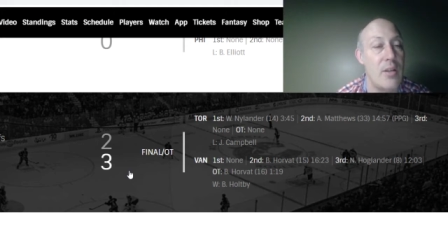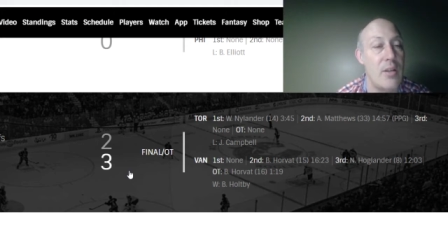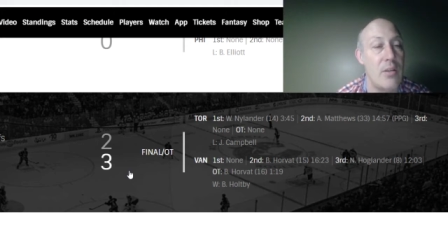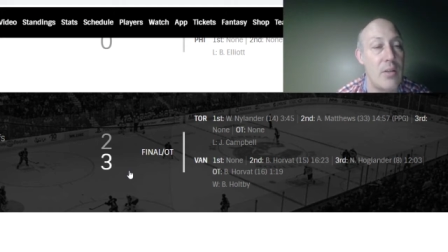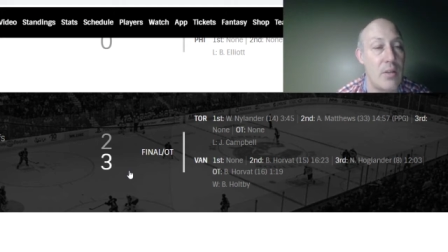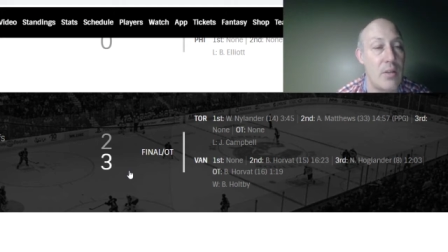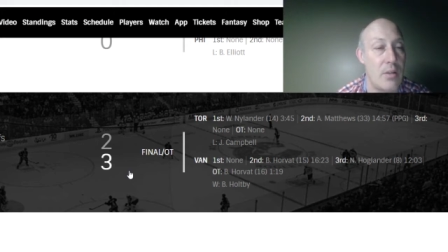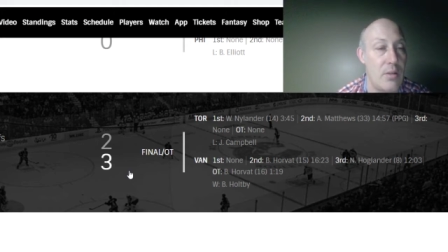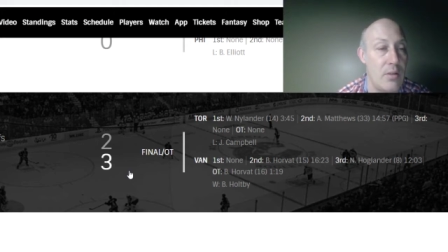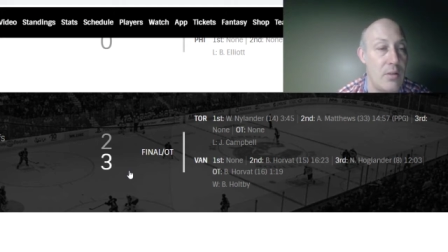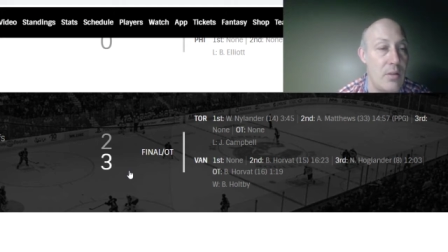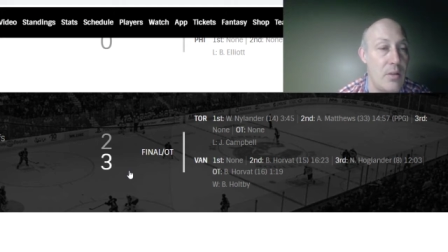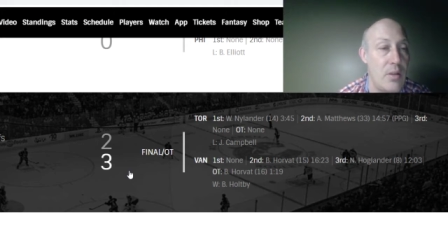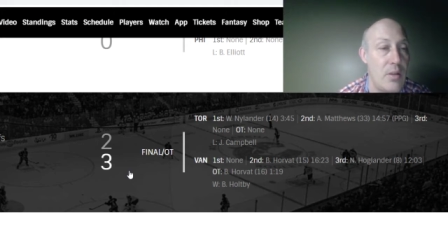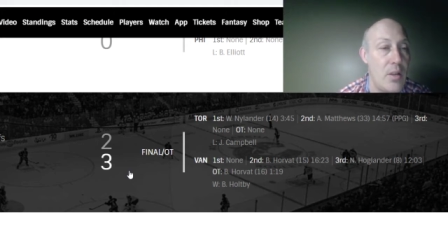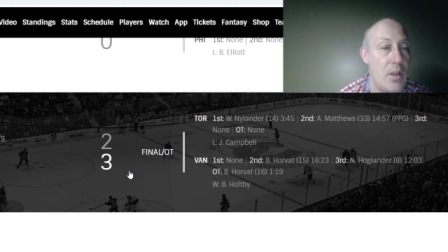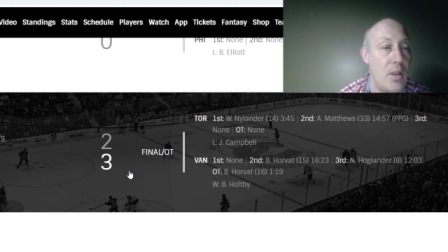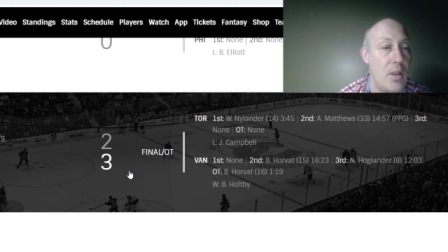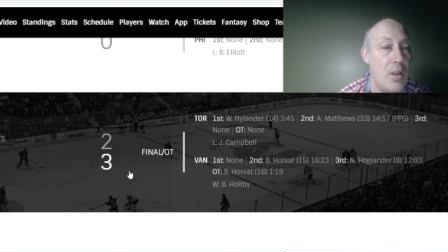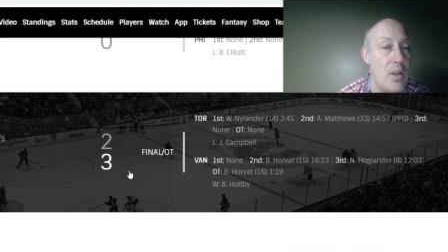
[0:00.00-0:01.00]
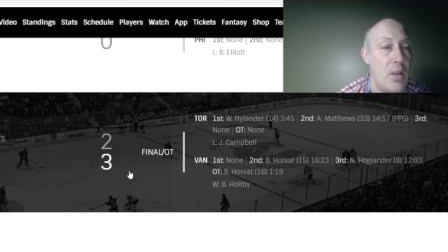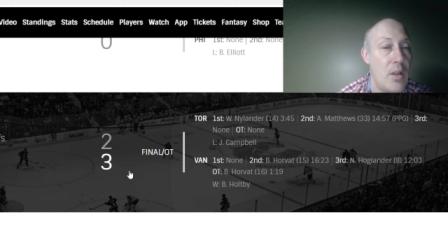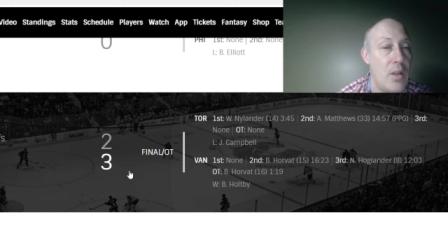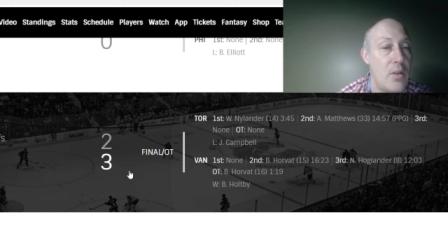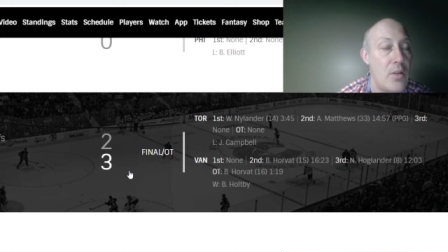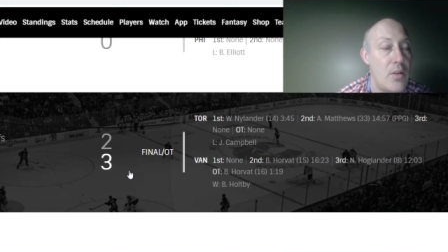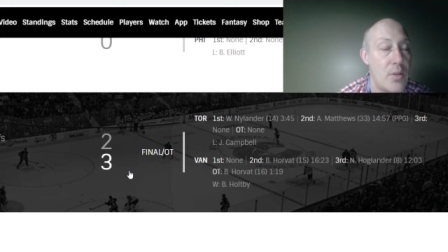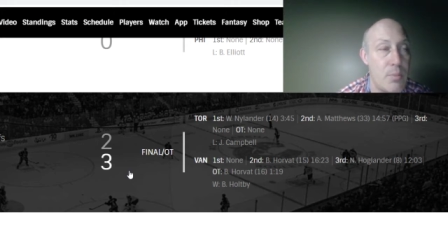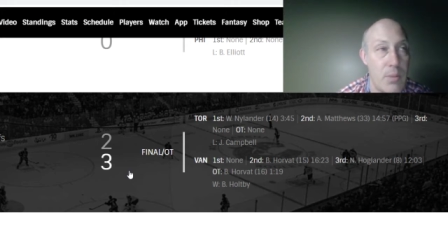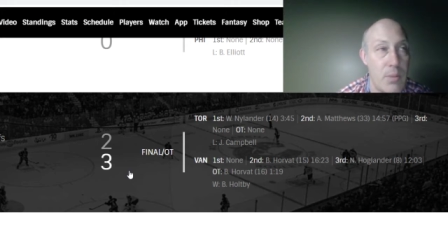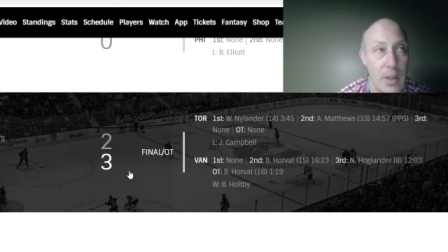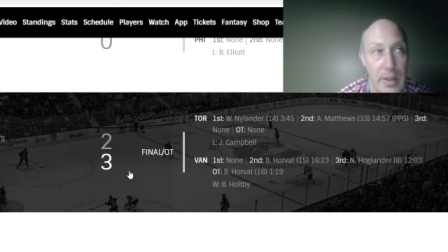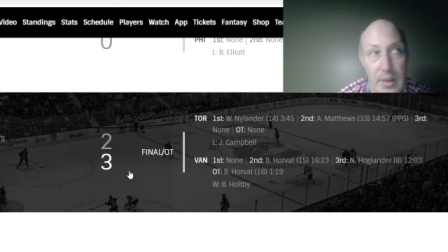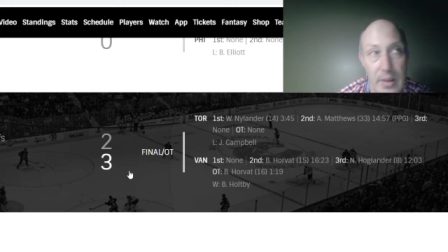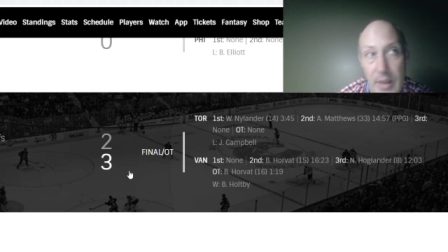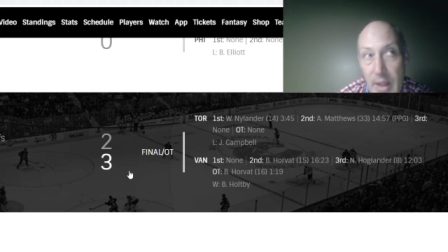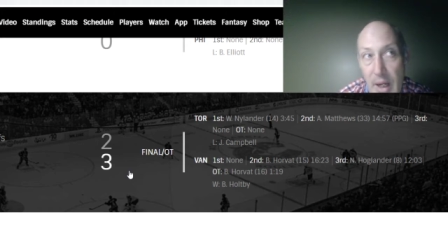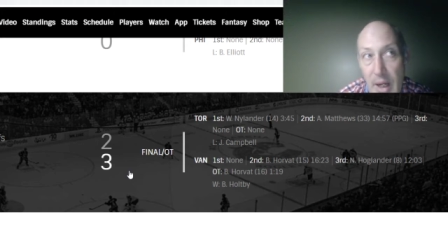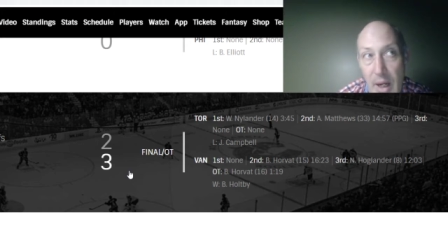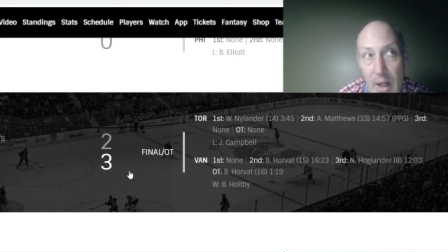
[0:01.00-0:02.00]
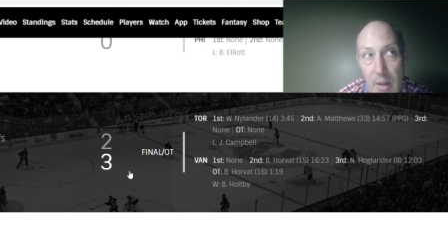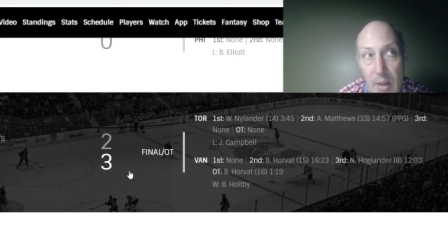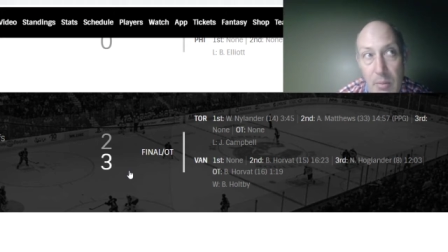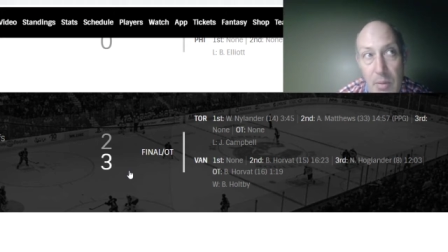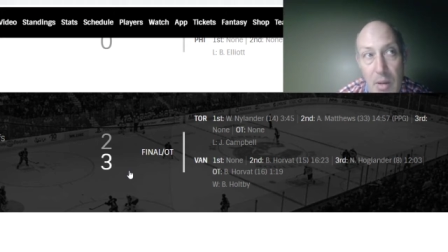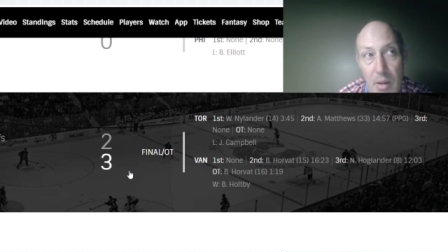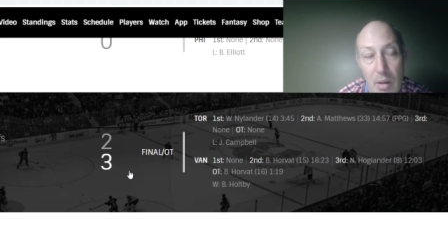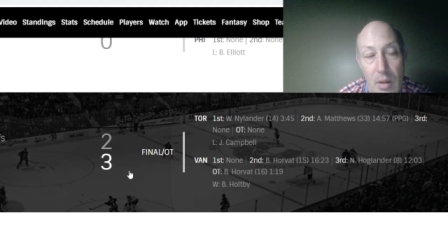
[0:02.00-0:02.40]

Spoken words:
look, just play the game.